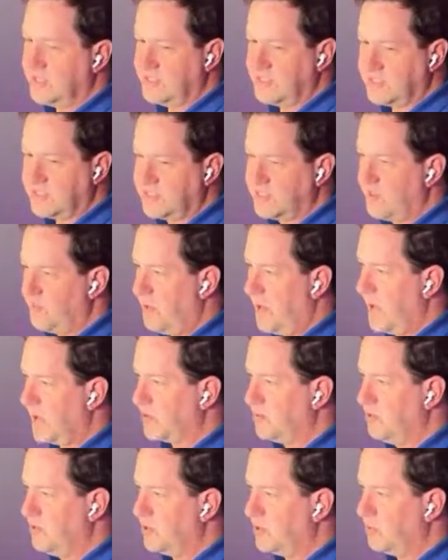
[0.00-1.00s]
this is a
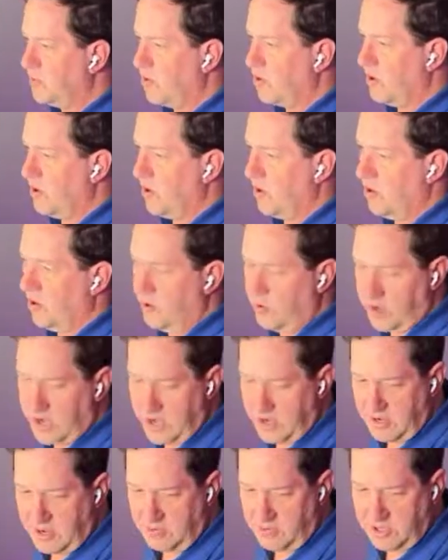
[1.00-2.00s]
MacBook Pro,
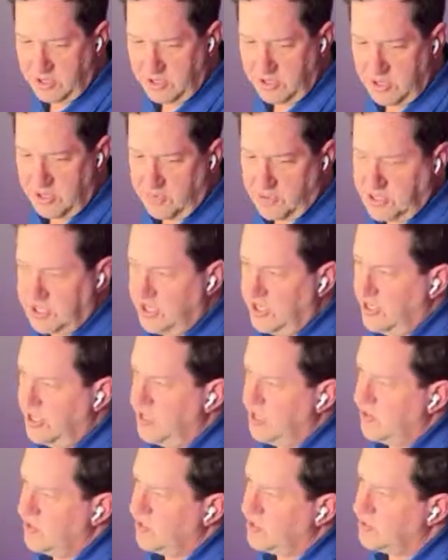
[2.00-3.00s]
and I want you to
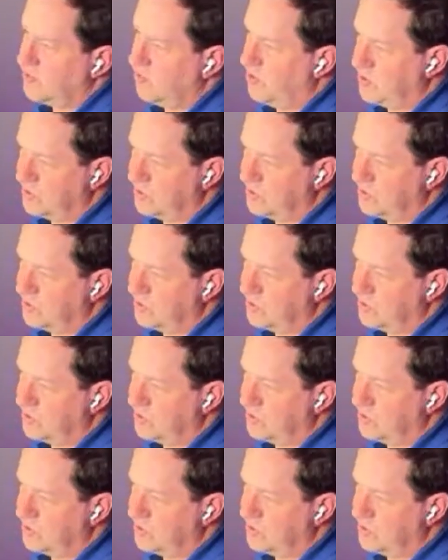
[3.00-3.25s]
notice